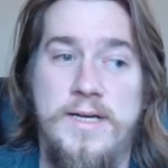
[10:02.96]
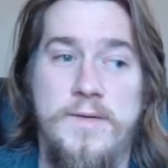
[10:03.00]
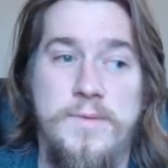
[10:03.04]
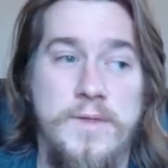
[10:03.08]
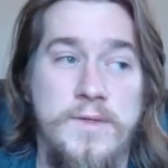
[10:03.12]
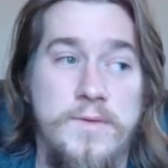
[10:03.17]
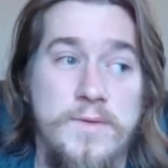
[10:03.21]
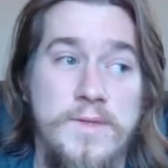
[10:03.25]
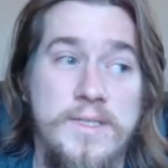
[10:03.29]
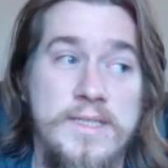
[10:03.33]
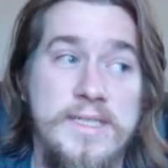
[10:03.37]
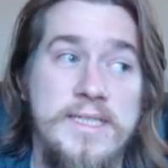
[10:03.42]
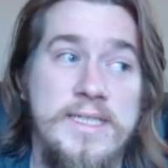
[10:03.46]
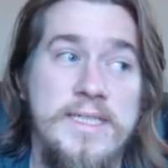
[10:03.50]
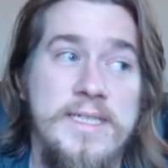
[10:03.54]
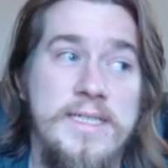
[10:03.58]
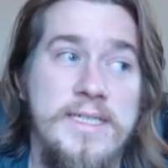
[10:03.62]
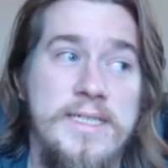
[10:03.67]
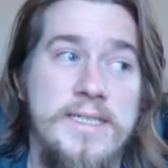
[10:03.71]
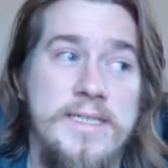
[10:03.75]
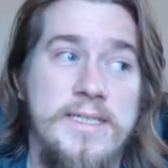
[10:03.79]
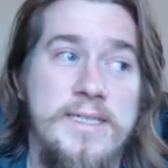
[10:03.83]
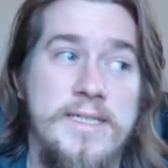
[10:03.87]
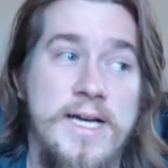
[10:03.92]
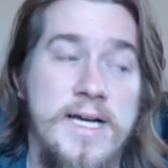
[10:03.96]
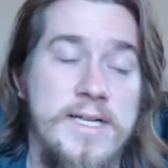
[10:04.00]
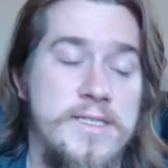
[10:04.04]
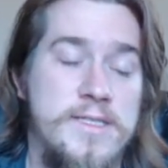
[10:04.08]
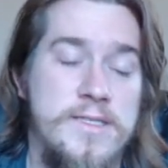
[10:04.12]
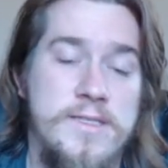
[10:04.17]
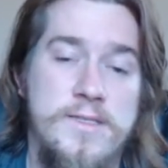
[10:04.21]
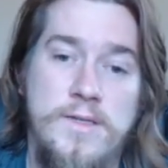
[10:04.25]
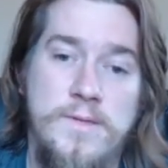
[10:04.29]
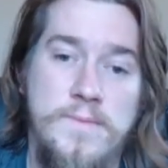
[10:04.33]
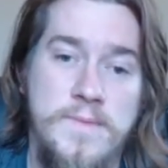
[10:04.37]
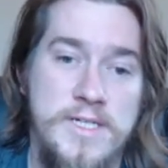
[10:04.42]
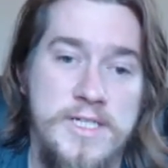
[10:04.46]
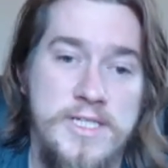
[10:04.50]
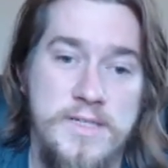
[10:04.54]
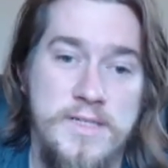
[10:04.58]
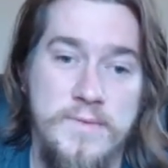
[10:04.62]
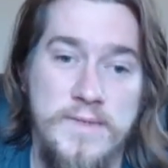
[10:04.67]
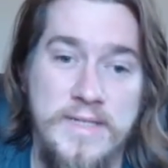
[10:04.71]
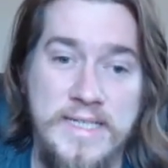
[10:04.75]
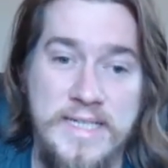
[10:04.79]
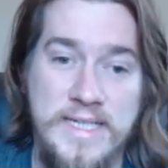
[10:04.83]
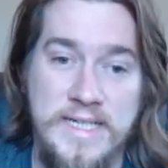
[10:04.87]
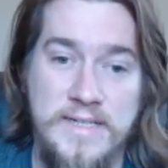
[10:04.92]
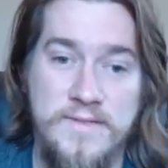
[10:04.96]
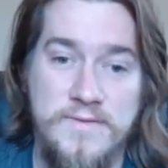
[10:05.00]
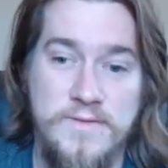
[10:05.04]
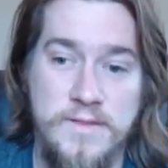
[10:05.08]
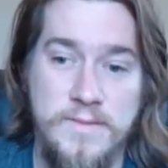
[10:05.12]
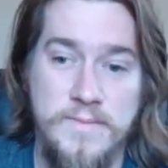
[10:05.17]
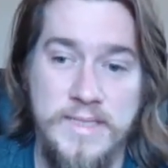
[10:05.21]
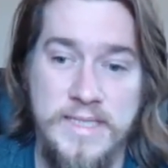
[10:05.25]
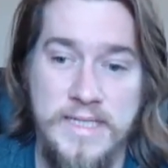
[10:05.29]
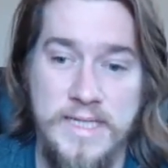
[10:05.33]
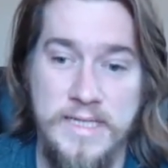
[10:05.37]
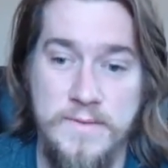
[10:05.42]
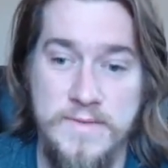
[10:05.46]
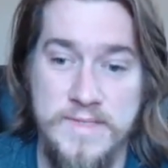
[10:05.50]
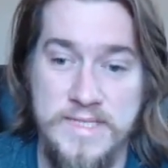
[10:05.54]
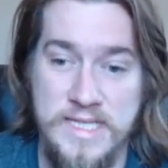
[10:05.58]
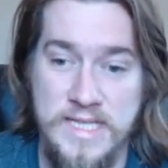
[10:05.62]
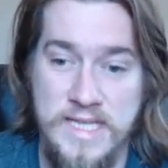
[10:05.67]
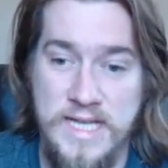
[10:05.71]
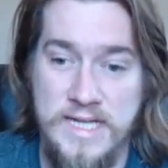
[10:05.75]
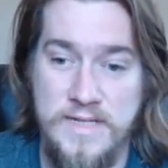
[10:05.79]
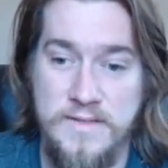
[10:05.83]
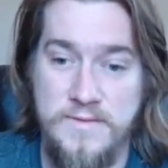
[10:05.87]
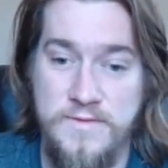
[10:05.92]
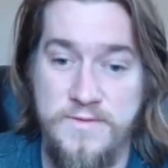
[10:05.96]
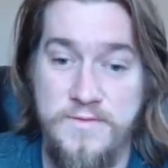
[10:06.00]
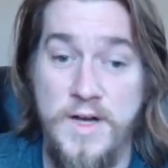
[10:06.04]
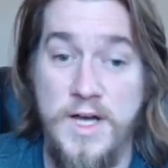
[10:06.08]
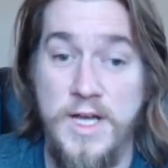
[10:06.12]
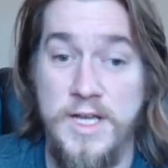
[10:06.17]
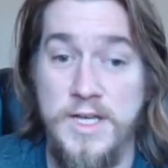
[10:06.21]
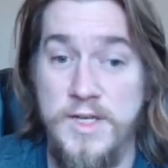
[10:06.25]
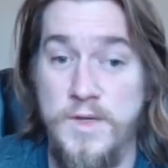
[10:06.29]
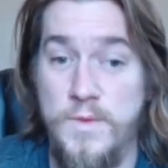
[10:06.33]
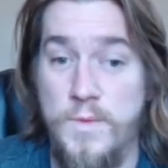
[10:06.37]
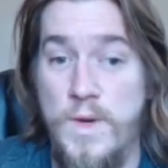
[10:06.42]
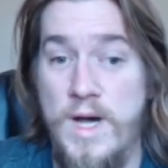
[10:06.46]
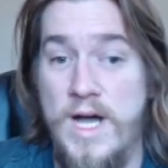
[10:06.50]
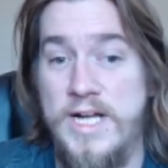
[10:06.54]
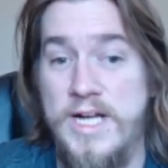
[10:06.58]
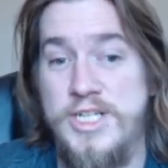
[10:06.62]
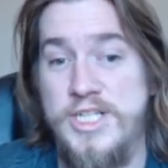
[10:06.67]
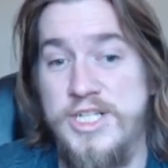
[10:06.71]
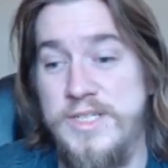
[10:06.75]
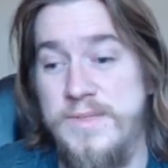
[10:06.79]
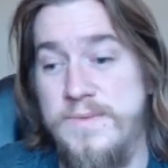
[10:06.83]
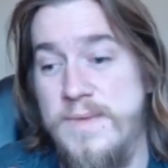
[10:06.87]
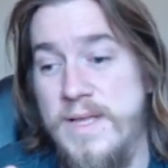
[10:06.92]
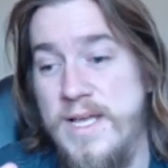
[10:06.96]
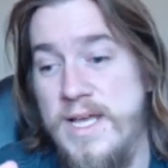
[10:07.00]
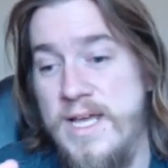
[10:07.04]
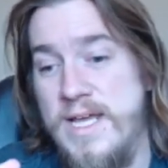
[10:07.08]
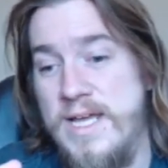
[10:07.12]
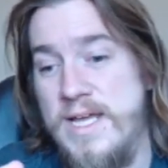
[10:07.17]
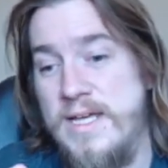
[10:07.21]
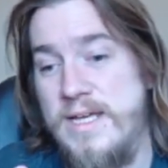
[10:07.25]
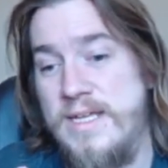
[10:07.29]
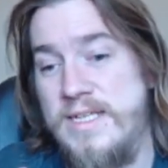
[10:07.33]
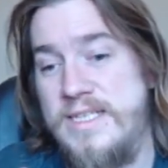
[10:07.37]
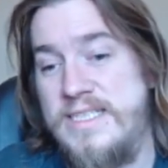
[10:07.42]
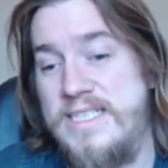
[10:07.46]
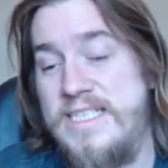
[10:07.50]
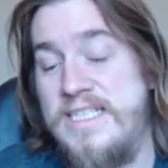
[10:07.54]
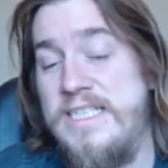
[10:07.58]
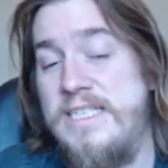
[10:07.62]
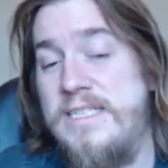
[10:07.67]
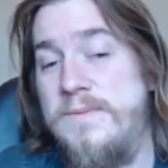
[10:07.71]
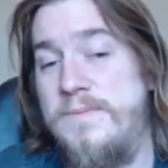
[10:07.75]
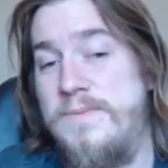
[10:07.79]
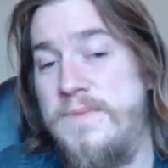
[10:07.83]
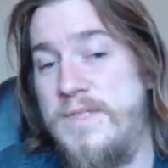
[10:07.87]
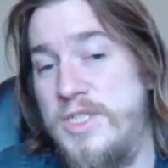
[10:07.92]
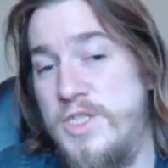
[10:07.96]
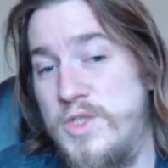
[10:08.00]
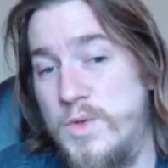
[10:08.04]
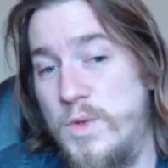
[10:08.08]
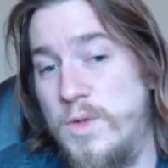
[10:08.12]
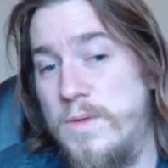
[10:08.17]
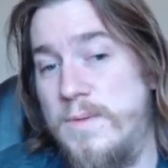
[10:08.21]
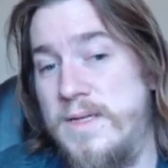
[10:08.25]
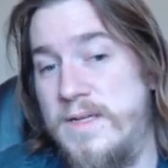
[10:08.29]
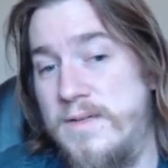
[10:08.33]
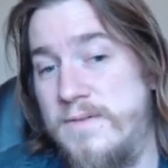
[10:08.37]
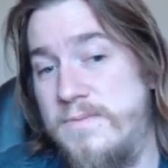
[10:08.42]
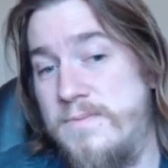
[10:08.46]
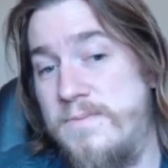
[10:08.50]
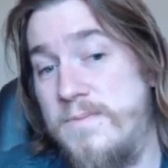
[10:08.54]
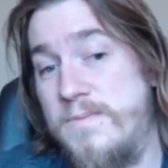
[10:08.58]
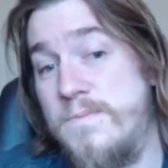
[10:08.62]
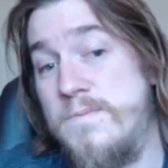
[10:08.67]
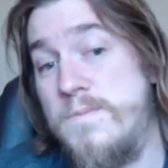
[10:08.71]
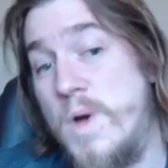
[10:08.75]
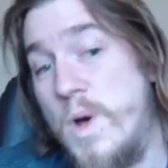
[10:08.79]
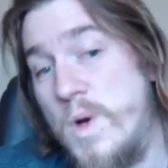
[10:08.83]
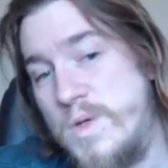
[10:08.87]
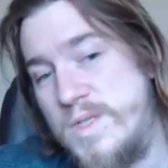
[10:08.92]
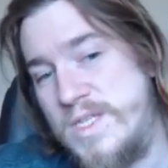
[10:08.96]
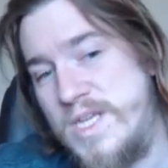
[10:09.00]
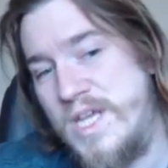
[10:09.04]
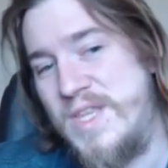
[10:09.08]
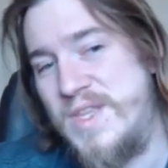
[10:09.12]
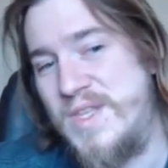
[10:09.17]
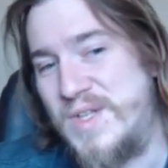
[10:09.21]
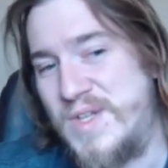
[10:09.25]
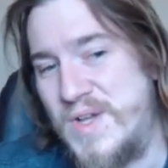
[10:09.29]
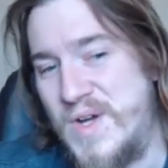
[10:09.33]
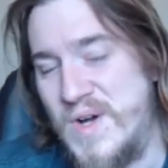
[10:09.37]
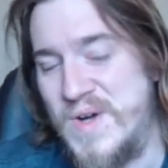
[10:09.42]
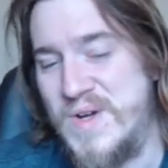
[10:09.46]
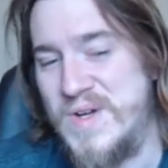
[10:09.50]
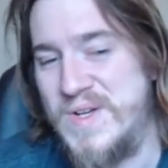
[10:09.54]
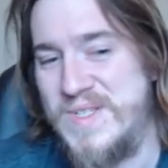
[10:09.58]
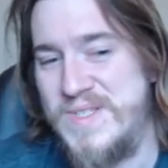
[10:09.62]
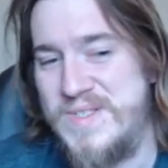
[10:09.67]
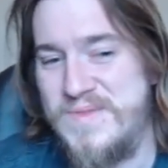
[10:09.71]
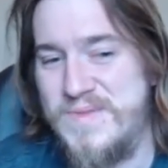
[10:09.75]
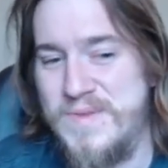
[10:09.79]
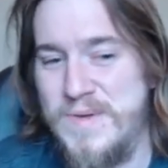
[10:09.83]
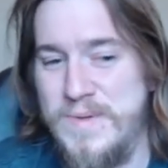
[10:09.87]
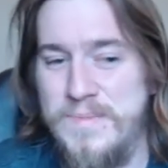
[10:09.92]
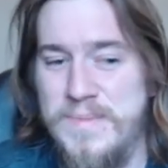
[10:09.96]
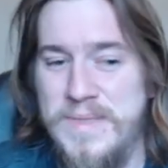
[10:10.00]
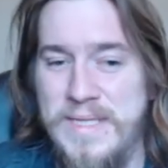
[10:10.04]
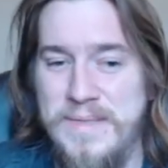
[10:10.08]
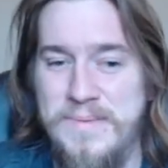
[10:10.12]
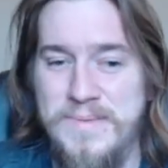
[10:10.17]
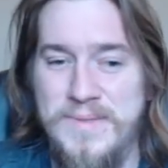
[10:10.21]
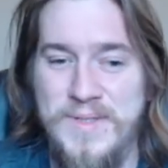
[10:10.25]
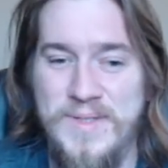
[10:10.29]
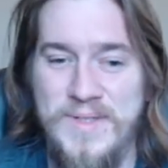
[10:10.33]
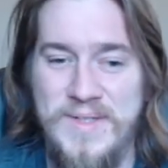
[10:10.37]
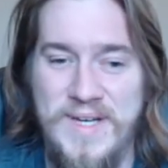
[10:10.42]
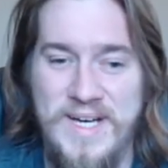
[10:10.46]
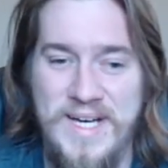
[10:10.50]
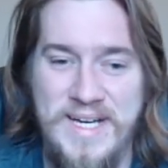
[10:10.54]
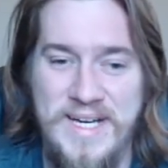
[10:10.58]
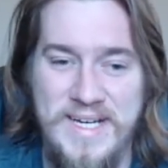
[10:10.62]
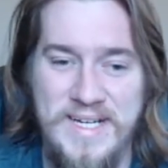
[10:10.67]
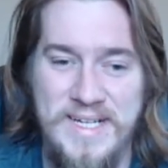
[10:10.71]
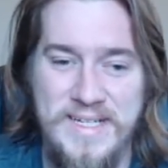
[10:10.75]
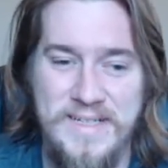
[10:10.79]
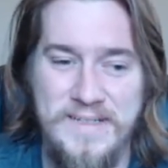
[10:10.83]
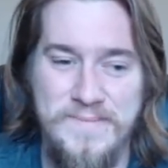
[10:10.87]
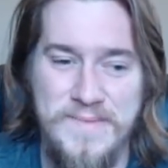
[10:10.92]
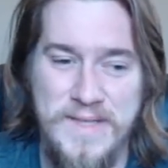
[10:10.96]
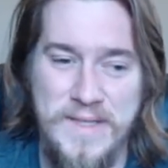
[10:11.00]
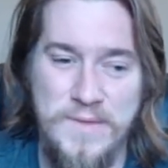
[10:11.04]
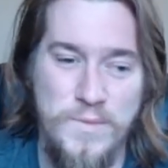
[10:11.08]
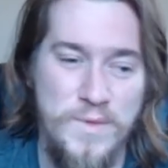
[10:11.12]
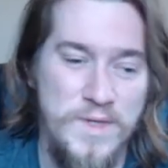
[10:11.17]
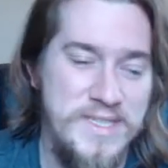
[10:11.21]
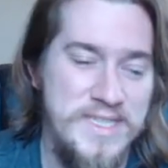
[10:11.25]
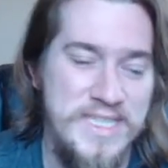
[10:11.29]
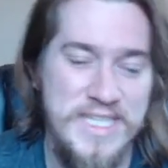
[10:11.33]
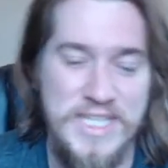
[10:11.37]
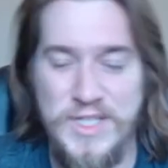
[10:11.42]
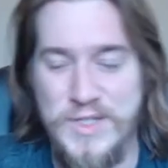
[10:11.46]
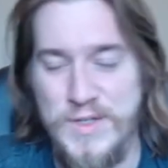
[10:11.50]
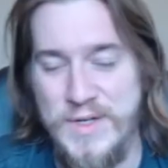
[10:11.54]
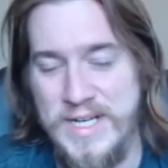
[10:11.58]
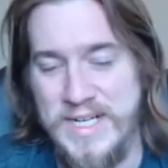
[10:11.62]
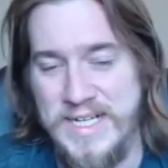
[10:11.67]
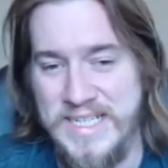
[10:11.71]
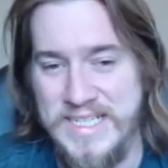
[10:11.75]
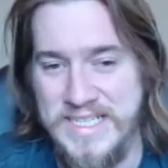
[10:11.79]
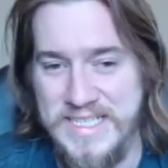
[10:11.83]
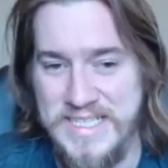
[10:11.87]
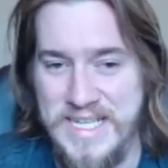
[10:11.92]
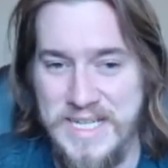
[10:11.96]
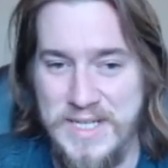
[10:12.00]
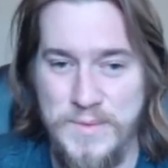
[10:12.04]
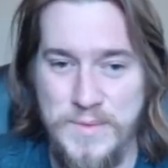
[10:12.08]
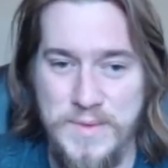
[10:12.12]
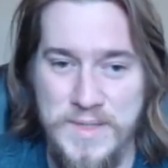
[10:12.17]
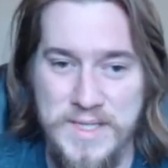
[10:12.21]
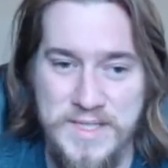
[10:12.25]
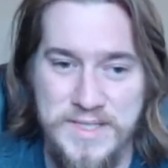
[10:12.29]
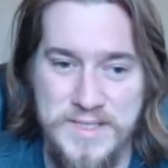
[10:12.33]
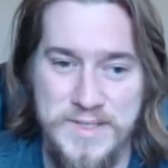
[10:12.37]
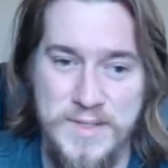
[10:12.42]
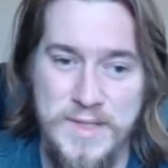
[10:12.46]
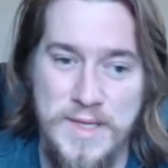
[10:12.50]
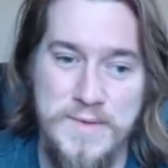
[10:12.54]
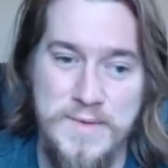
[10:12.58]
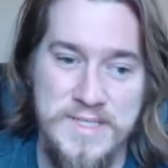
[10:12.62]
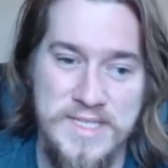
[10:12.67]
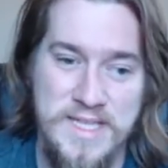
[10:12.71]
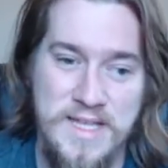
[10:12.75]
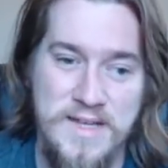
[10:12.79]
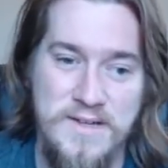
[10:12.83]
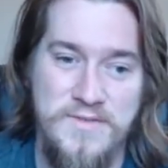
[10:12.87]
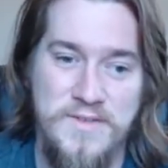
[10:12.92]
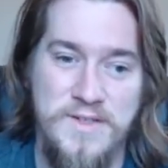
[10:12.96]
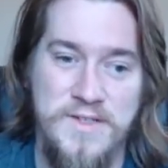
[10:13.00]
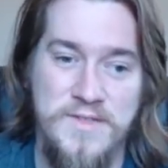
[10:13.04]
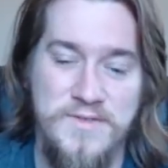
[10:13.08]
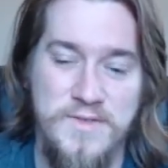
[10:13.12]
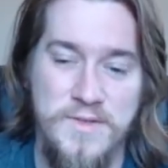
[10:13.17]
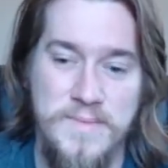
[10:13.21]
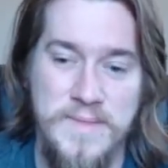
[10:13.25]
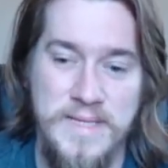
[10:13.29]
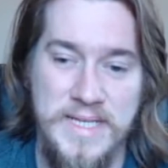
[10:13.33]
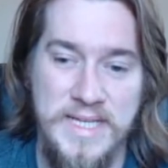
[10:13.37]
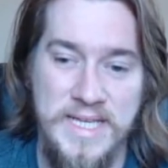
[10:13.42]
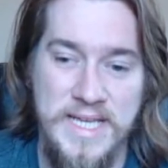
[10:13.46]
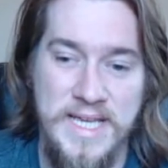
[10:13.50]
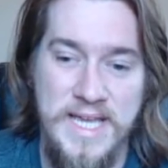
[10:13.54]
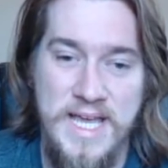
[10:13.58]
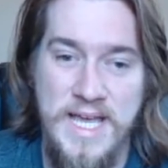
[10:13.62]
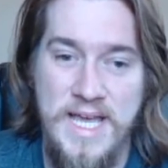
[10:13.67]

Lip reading: We really got so much that we needed from it, and it was a lot of fun to watch and see the enjoyment of most of the cards from people and what they created and dealt with. So that was a lot of fun for me.